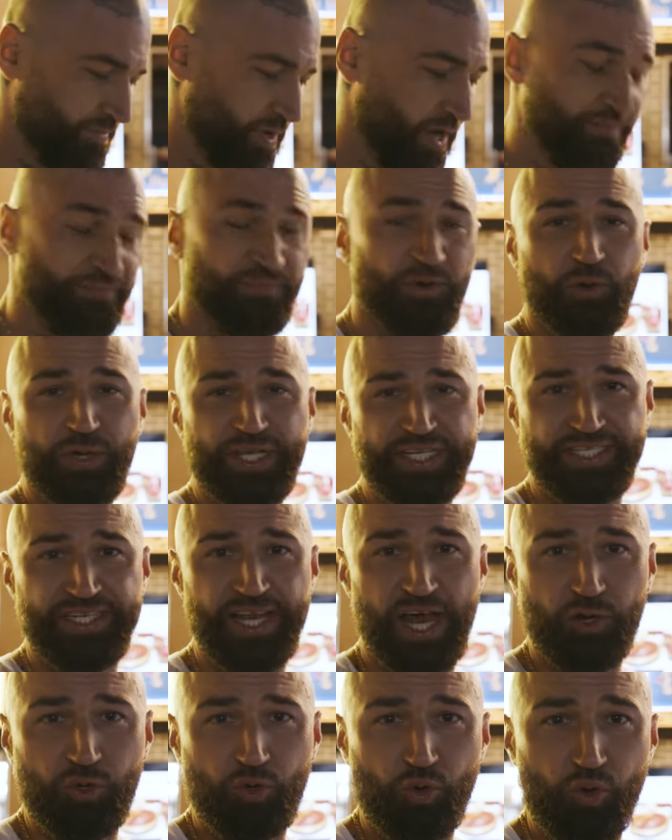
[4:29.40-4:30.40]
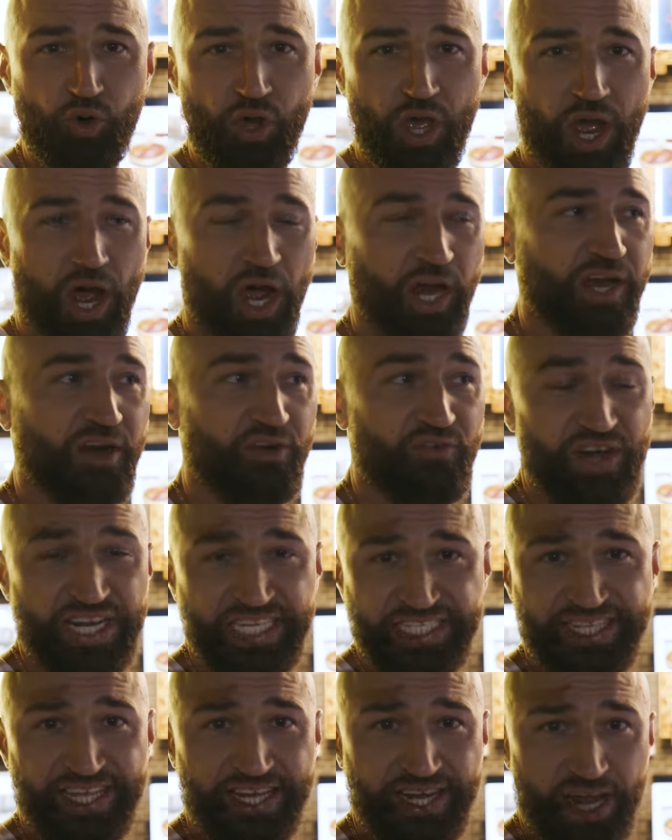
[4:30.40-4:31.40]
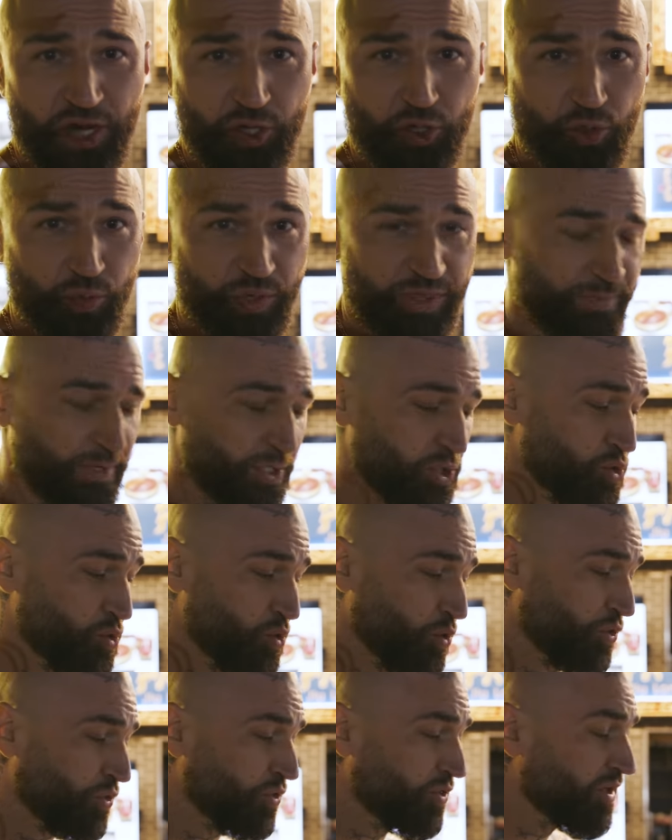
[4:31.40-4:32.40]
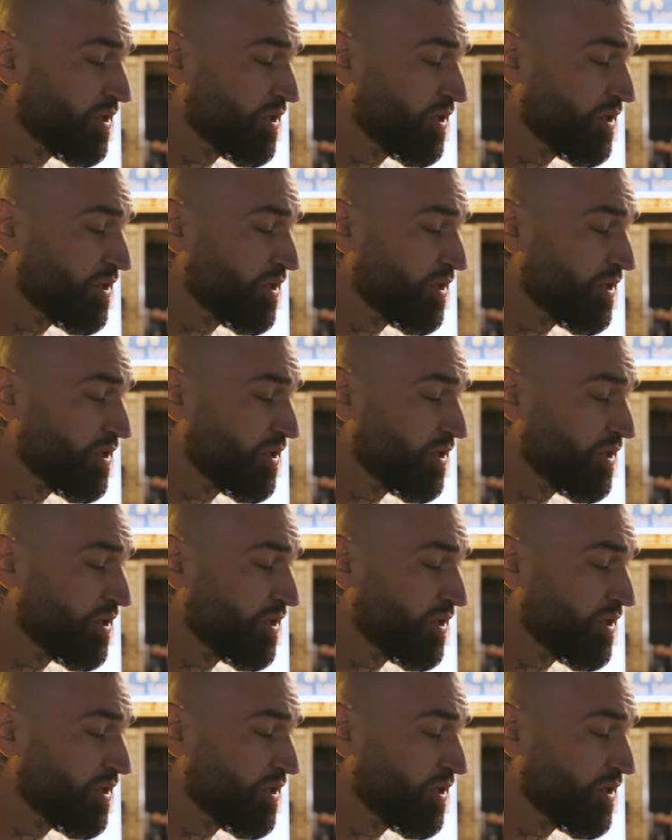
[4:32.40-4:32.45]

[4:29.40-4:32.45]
I felt his knuckle. I caressed the knuckle with my tooth.